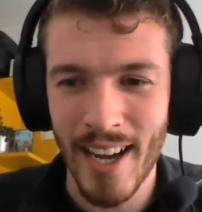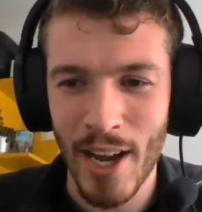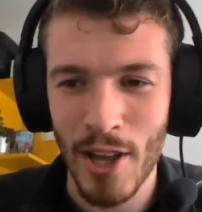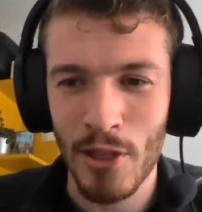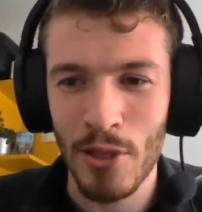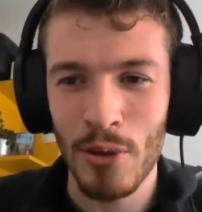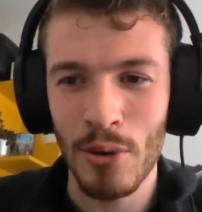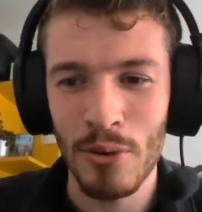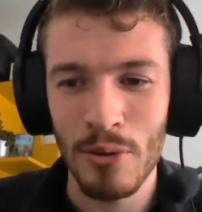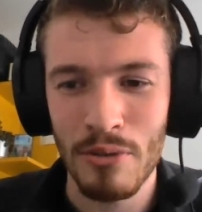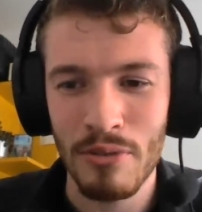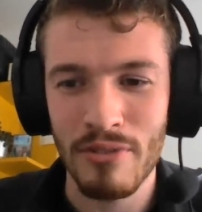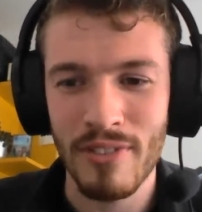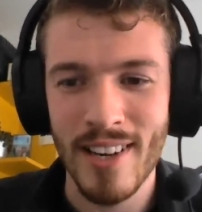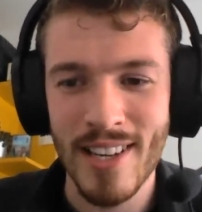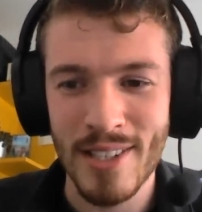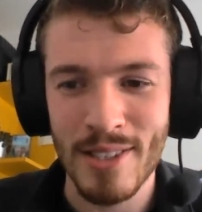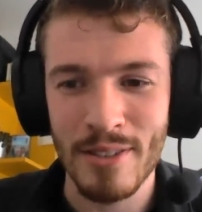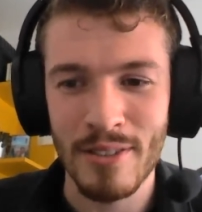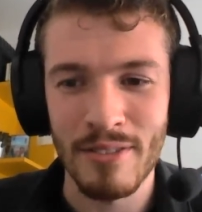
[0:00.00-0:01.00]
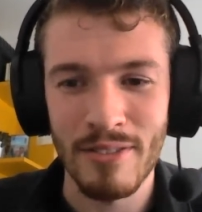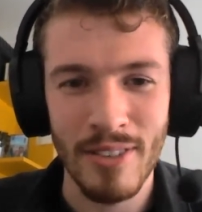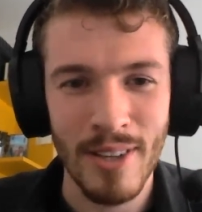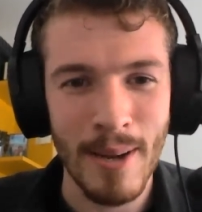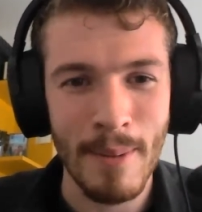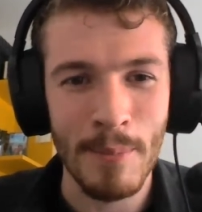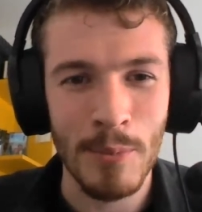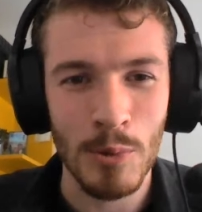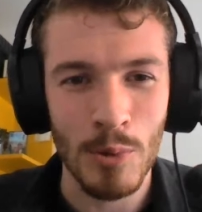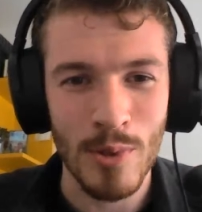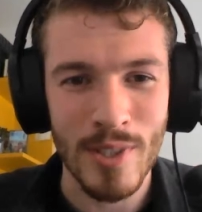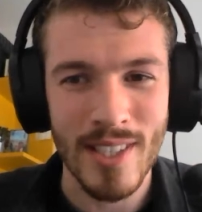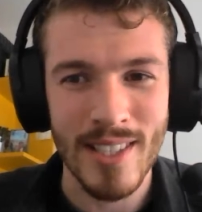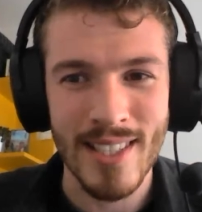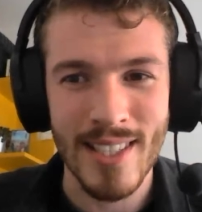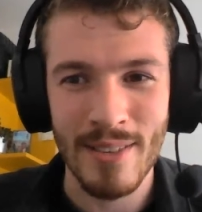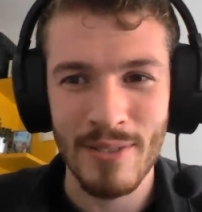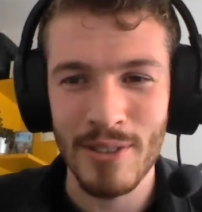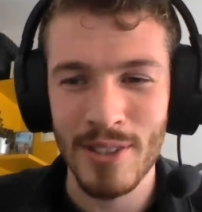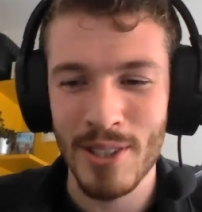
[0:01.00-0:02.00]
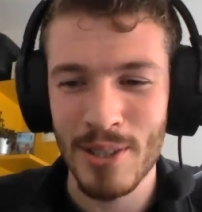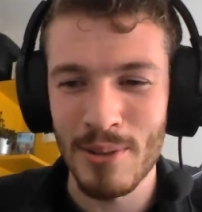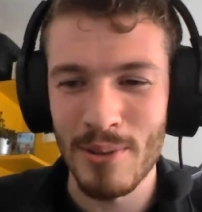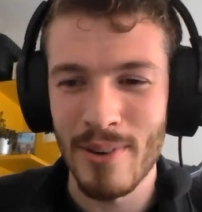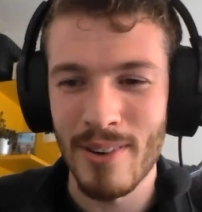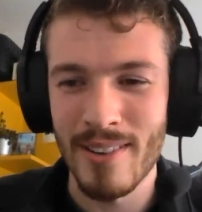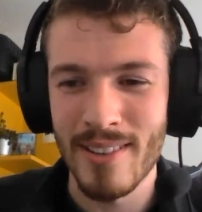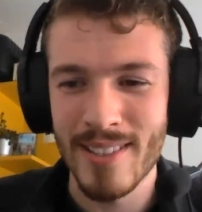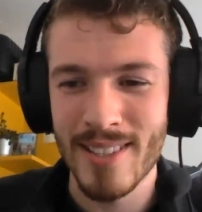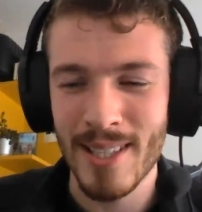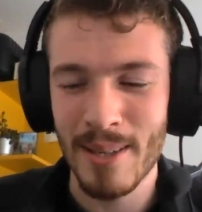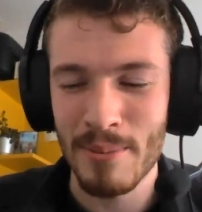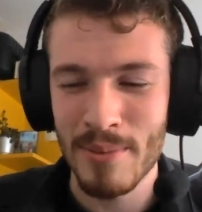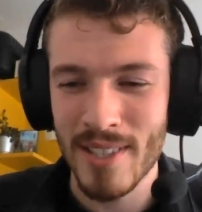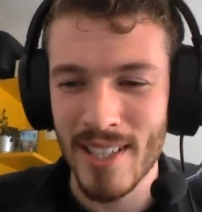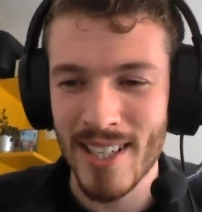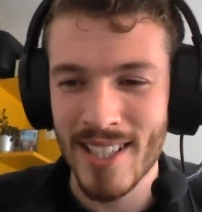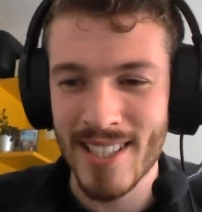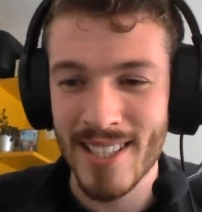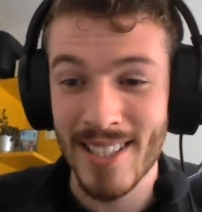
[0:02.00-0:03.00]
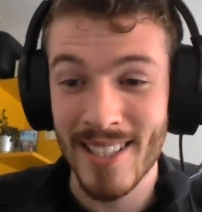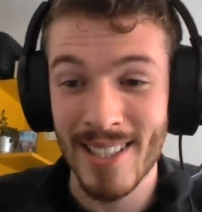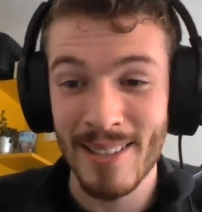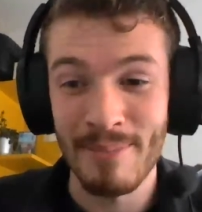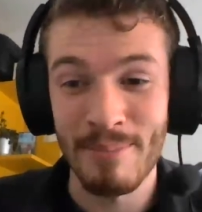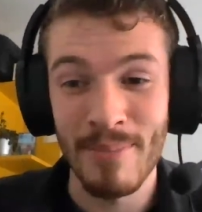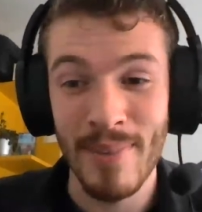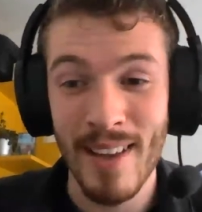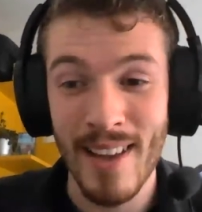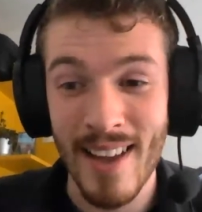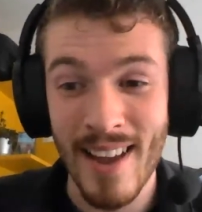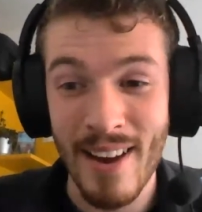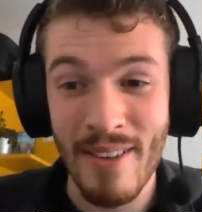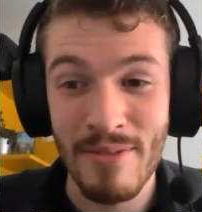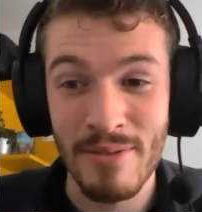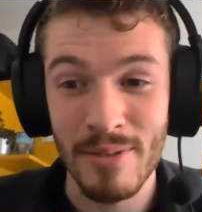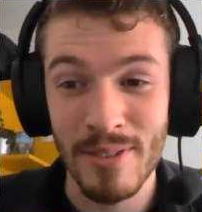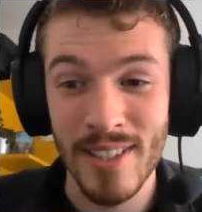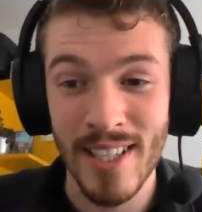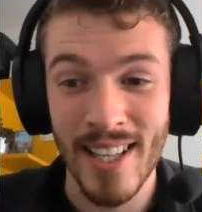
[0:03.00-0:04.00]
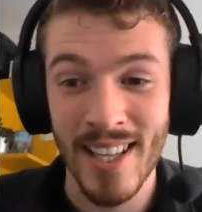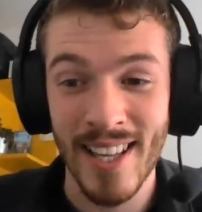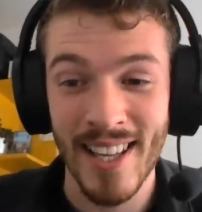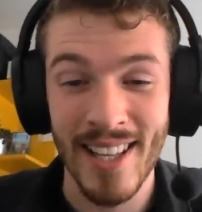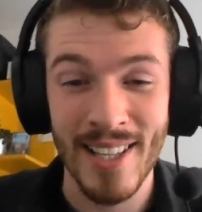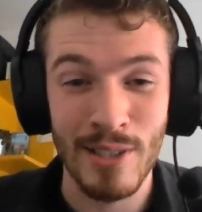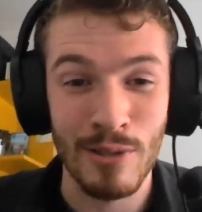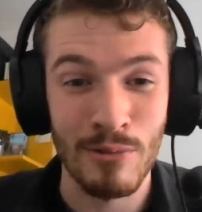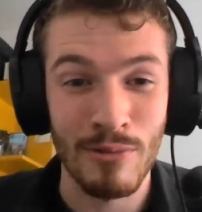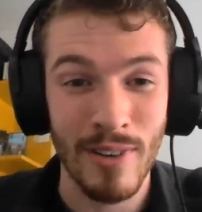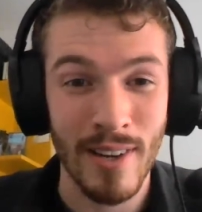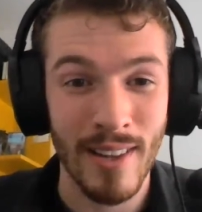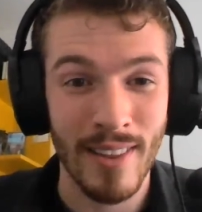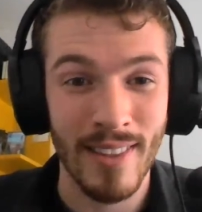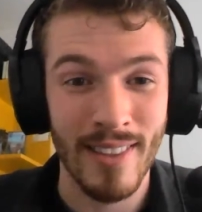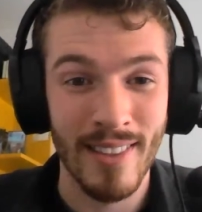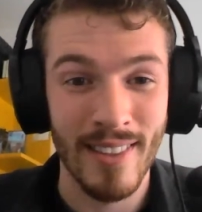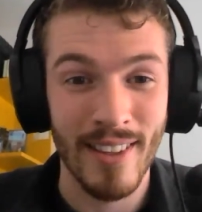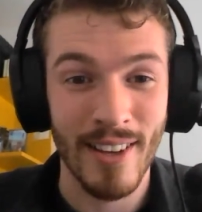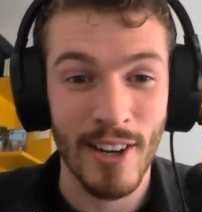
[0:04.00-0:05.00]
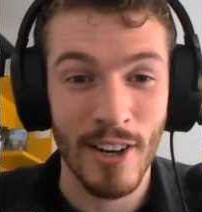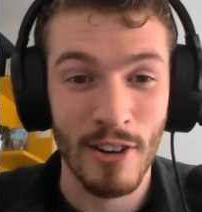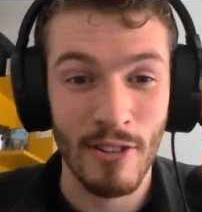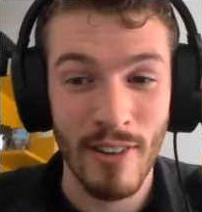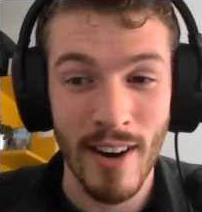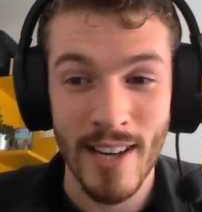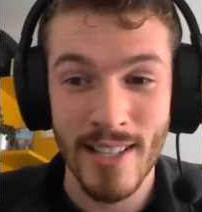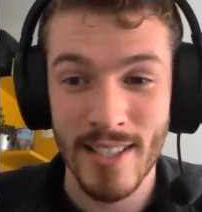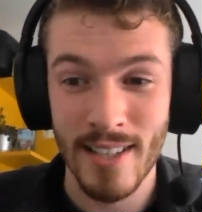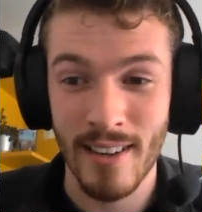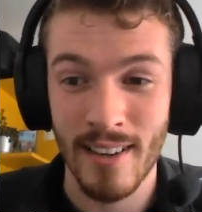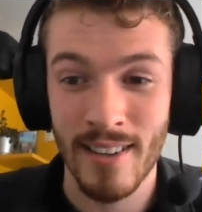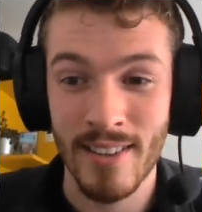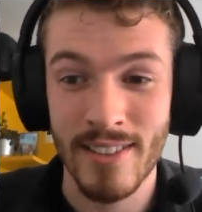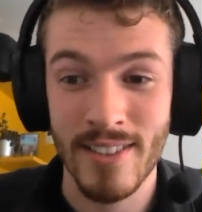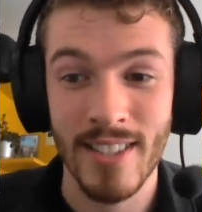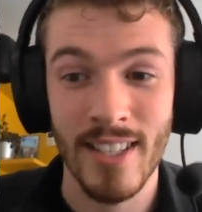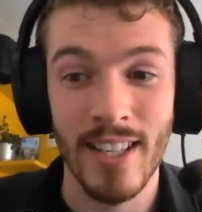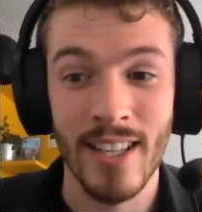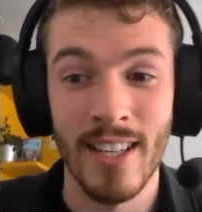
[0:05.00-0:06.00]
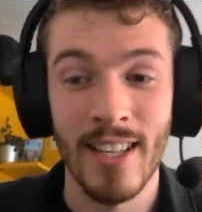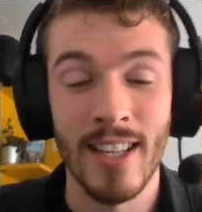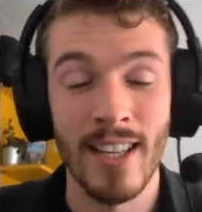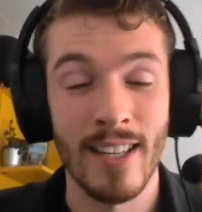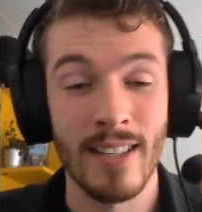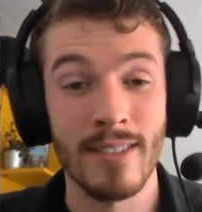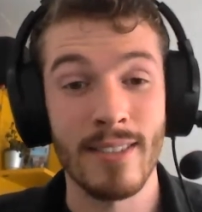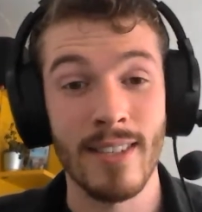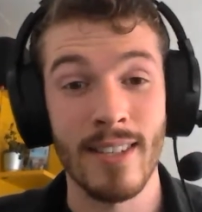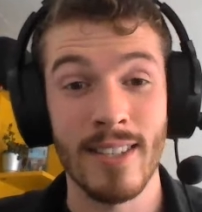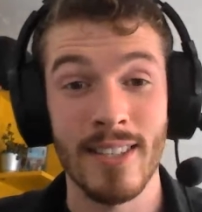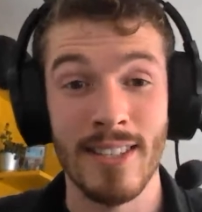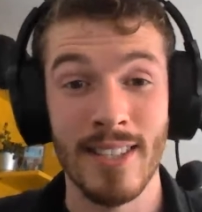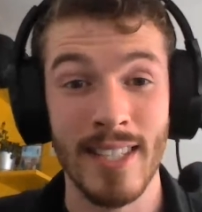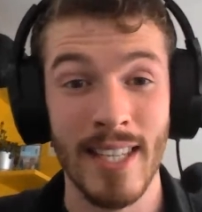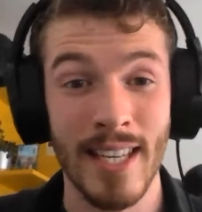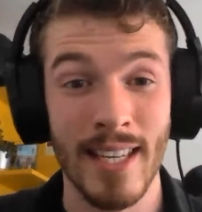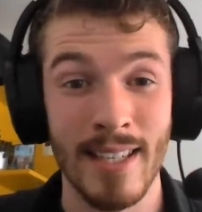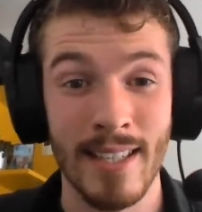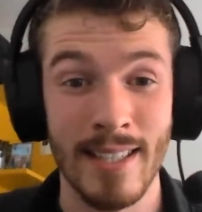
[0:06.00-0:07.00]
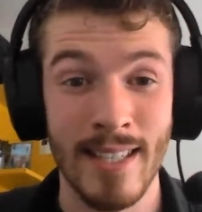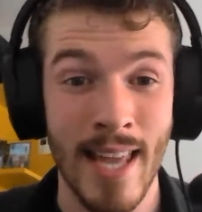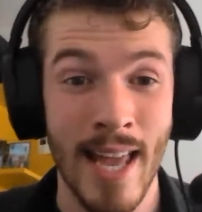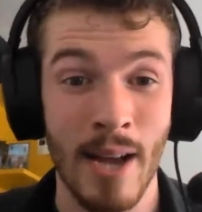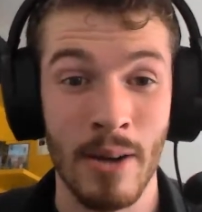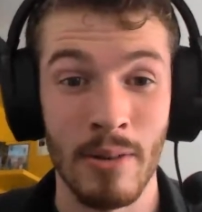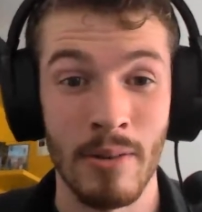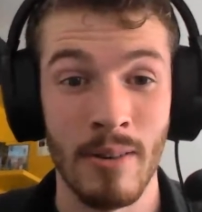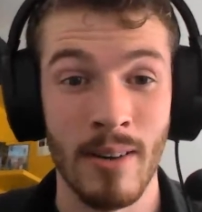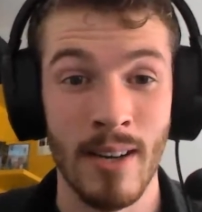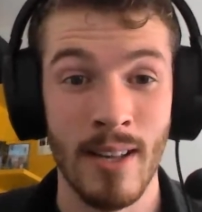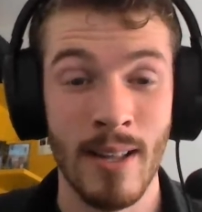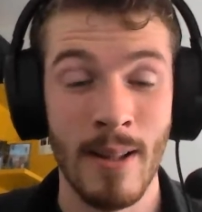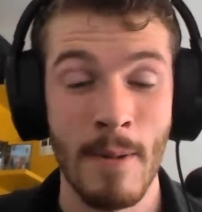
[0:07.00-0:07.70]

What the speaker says: I thought phrasal verbs was a difficult subject, but everyone here has written the correct answer. To sit down.